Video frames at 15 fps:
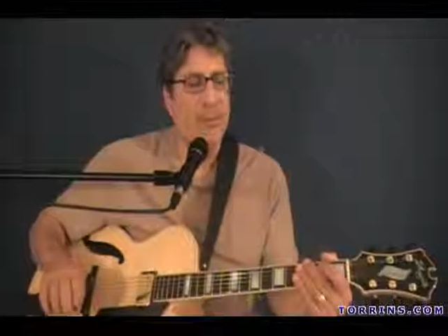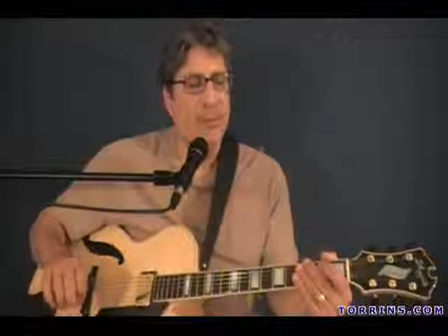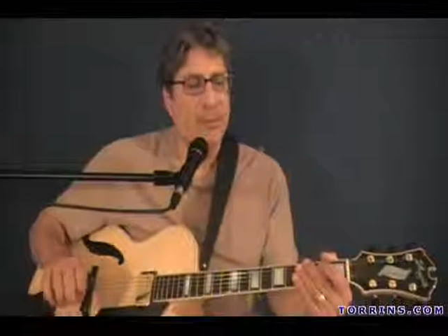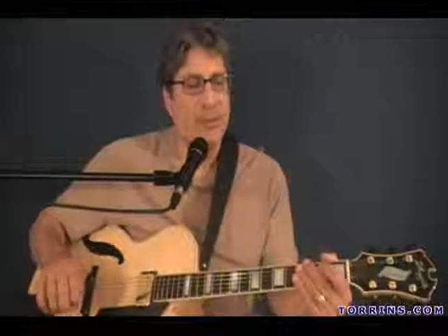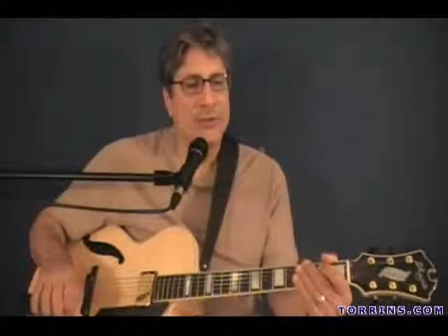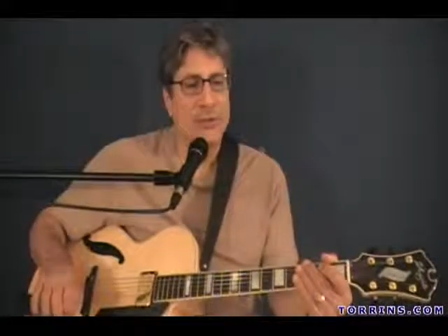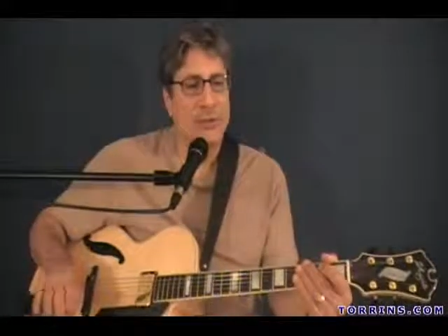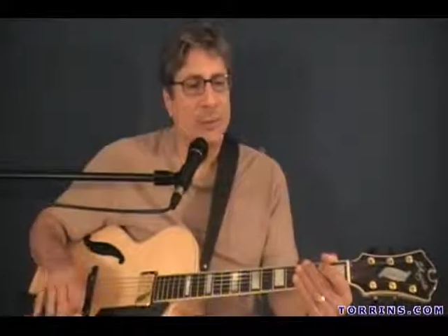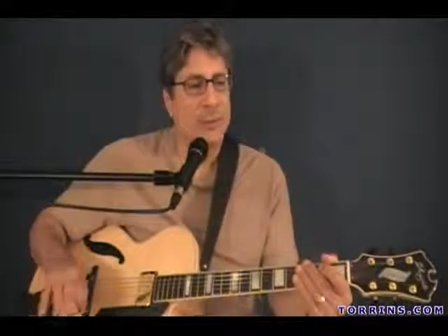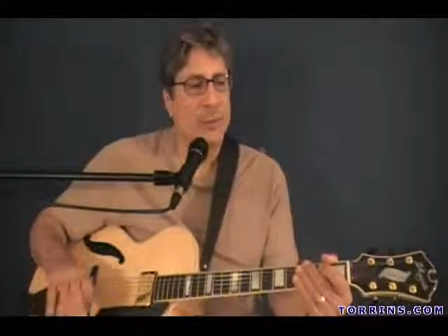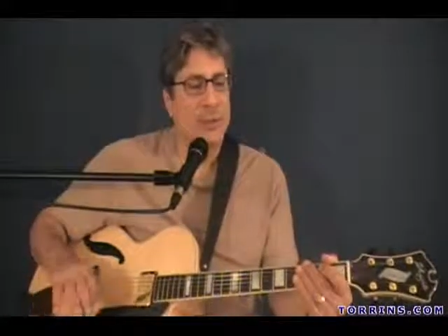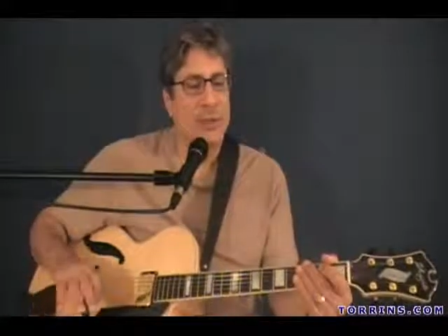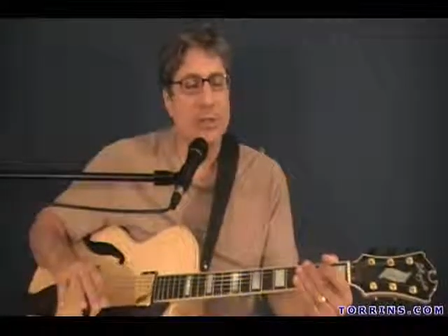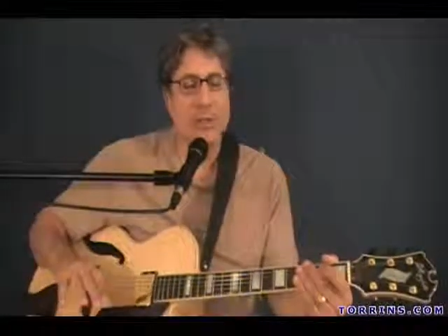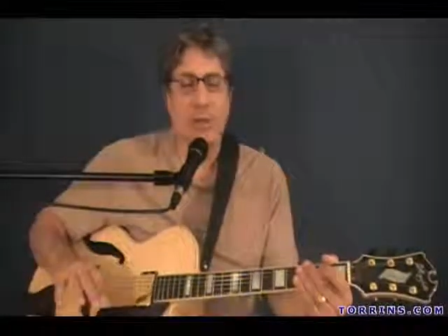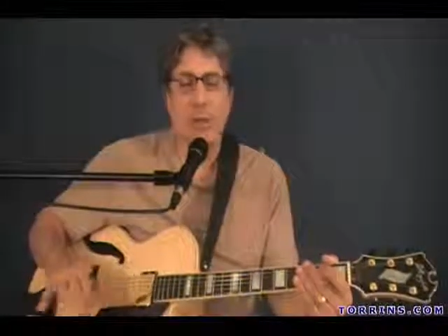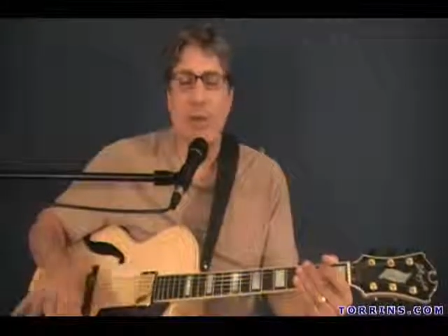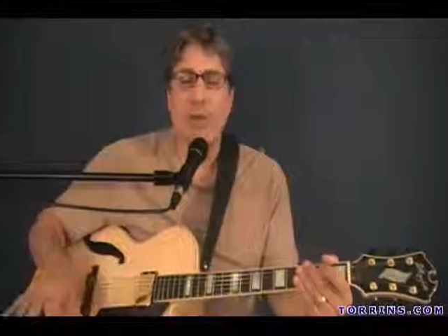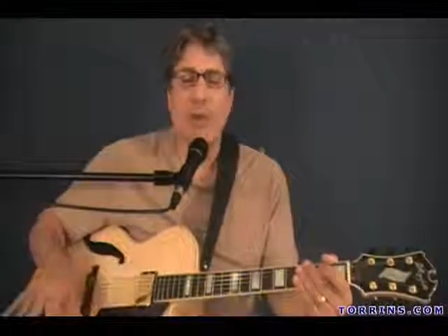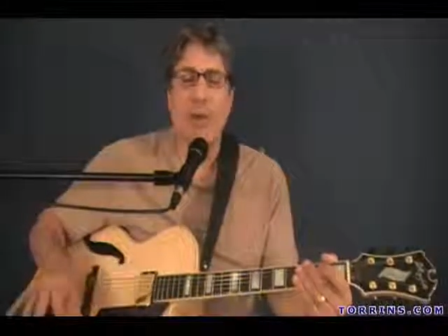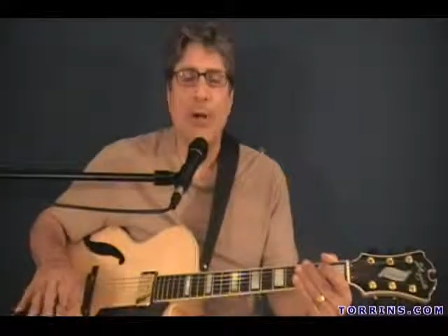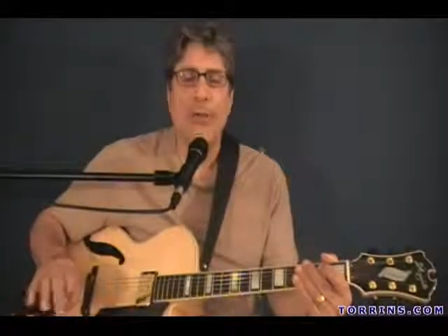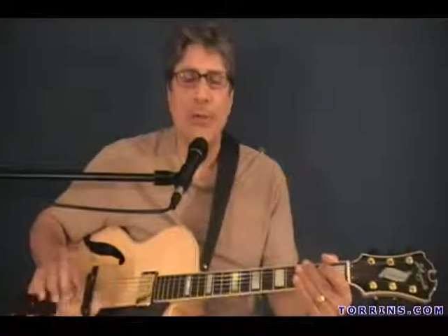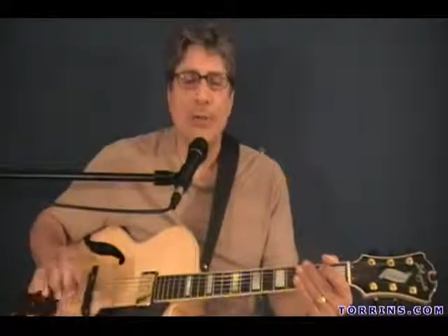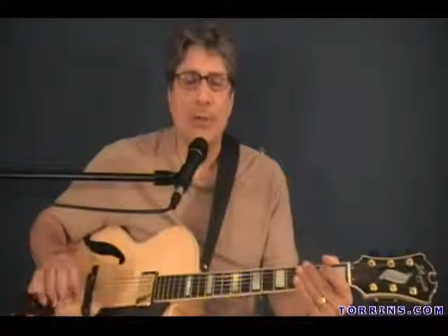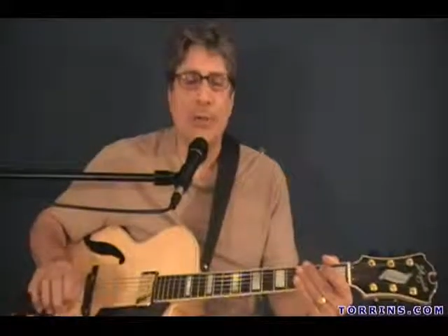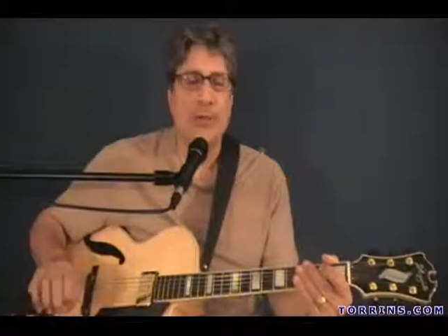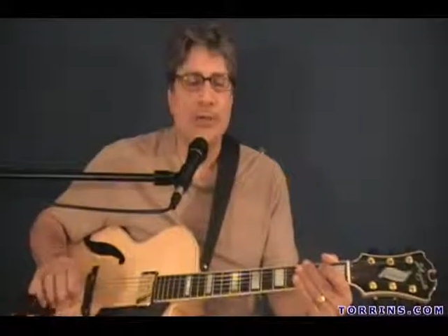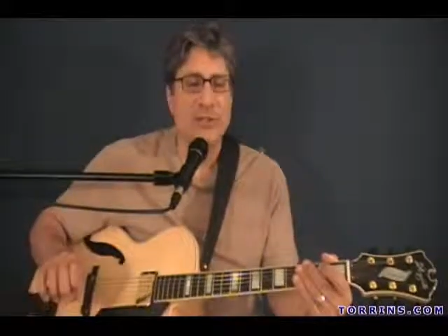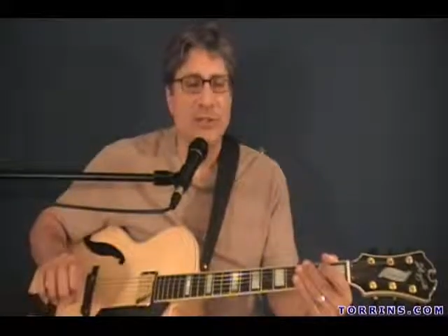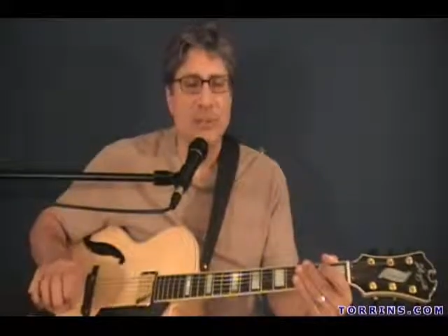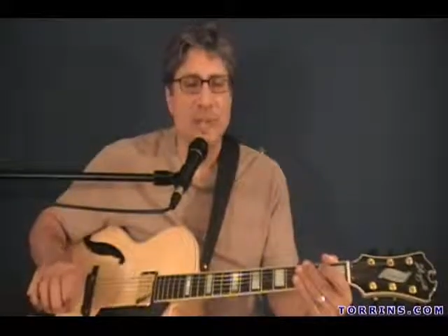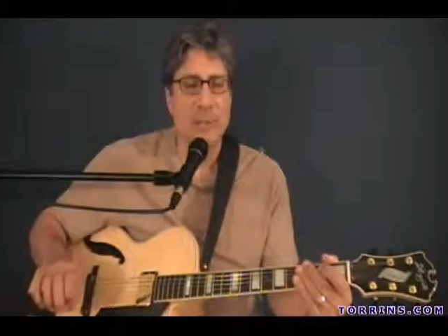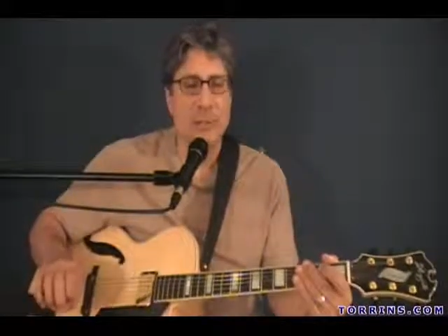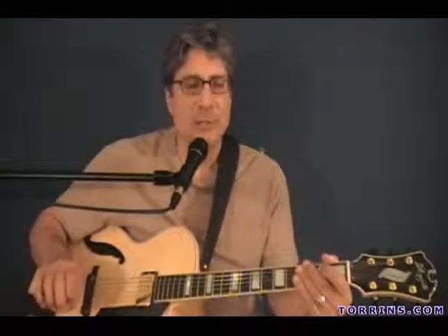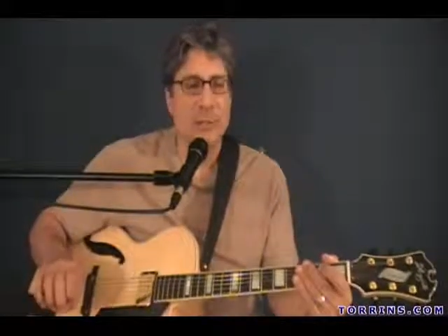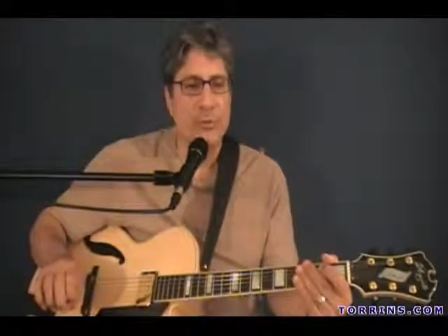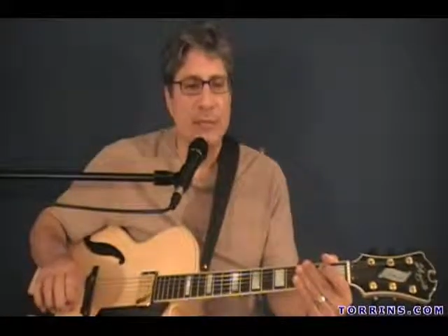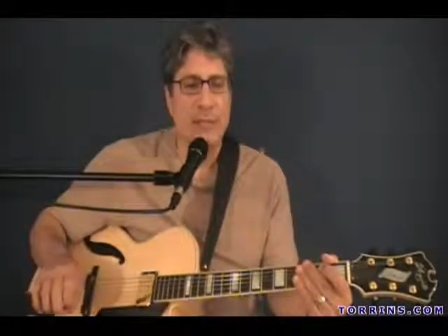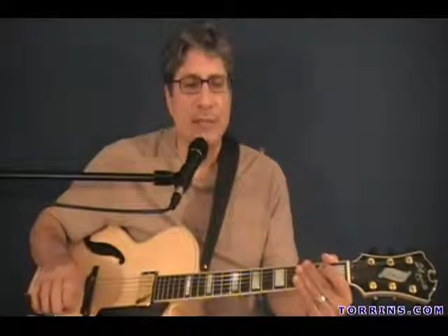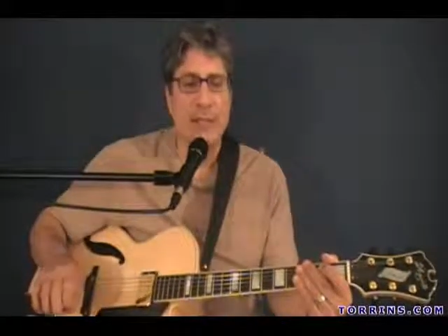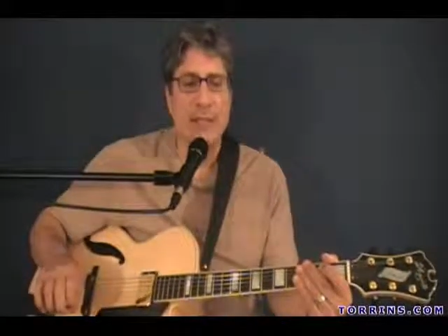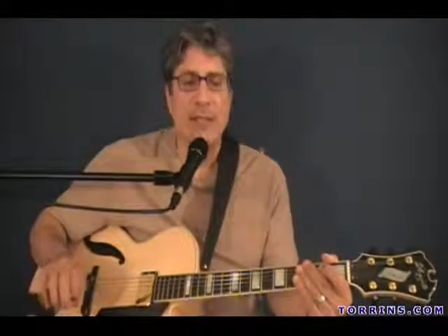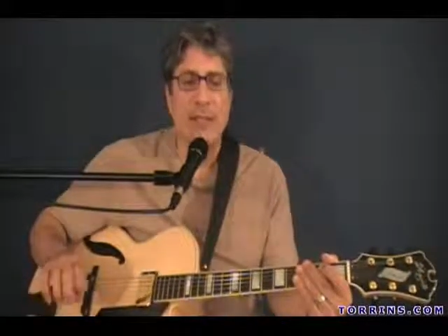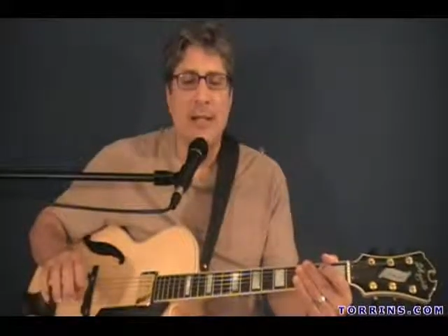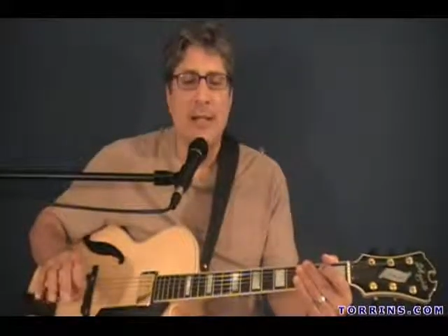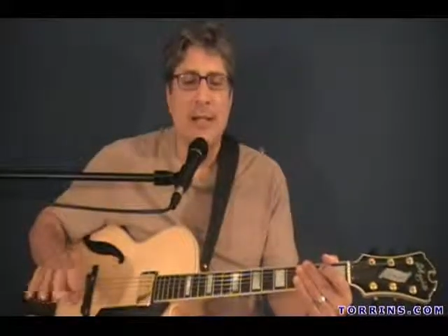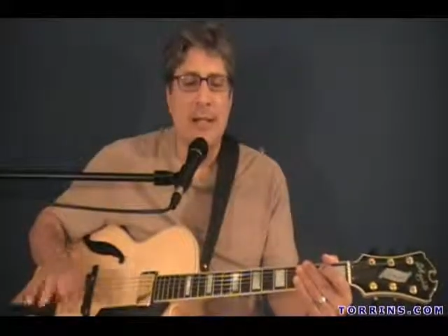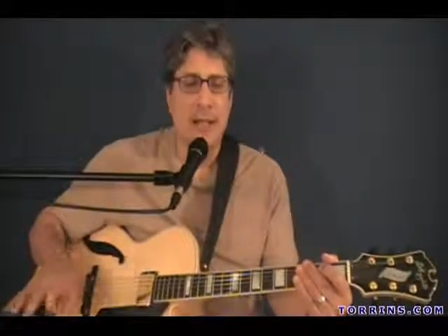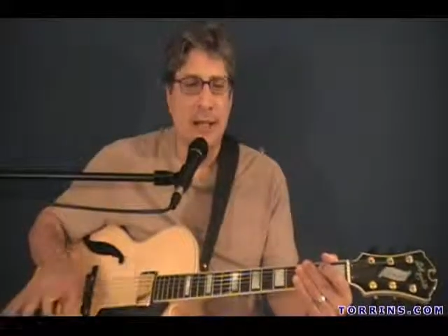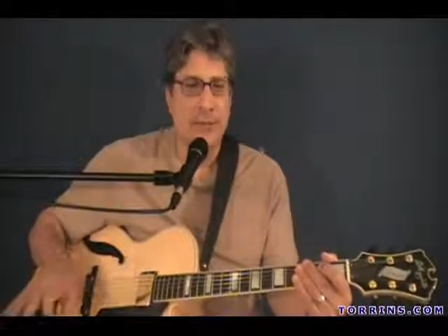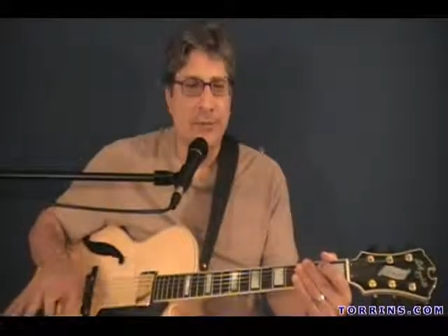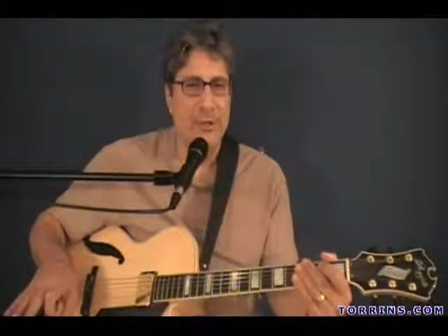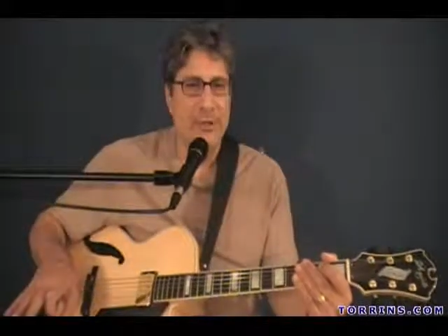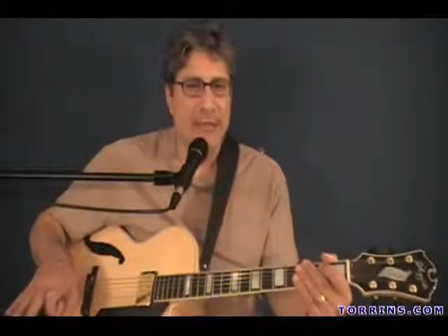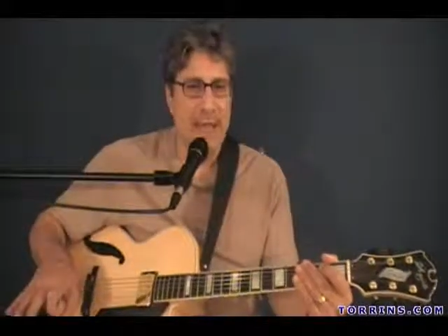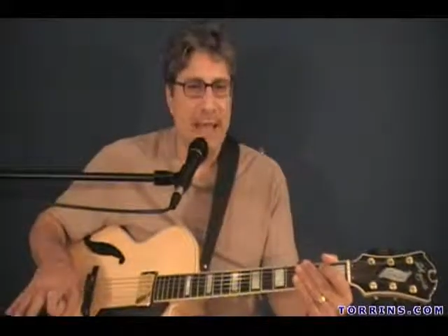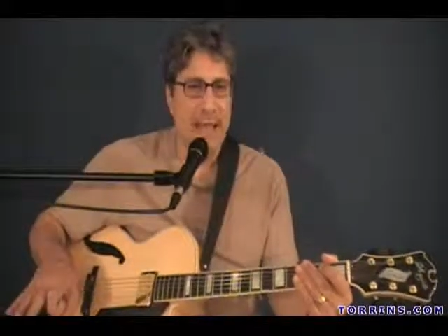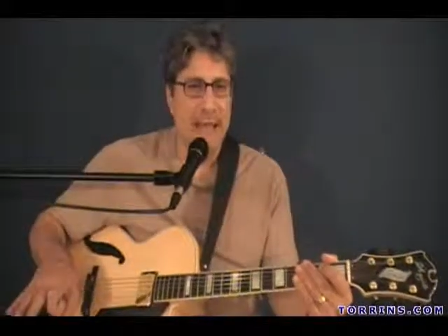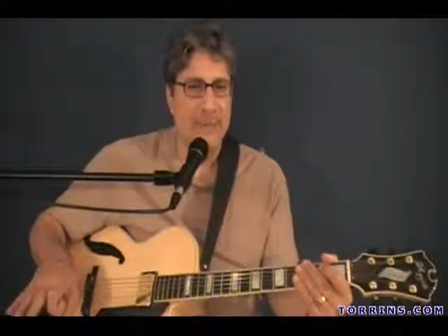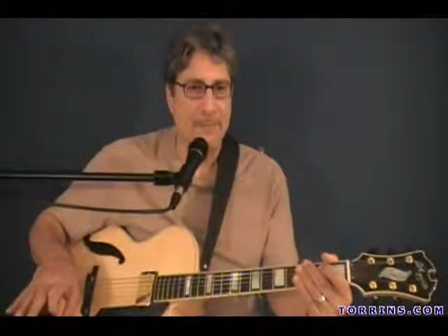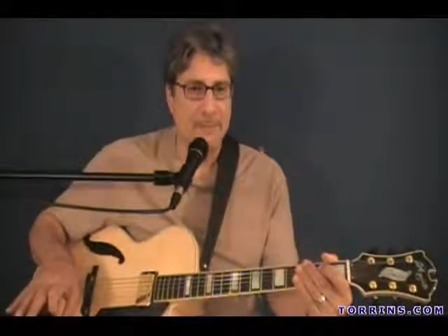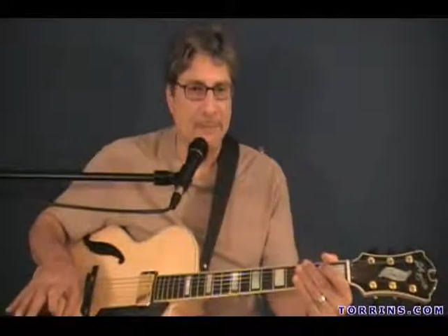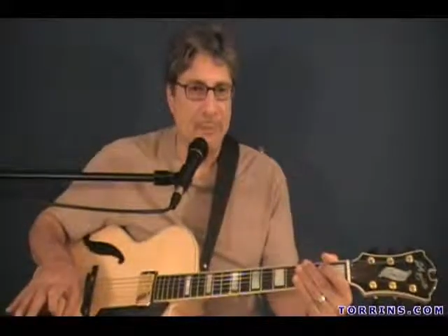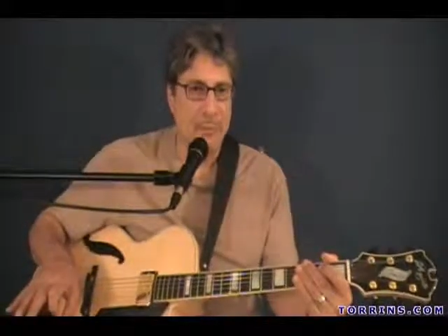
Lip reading: Muscle memory is all about doing the same routine every day,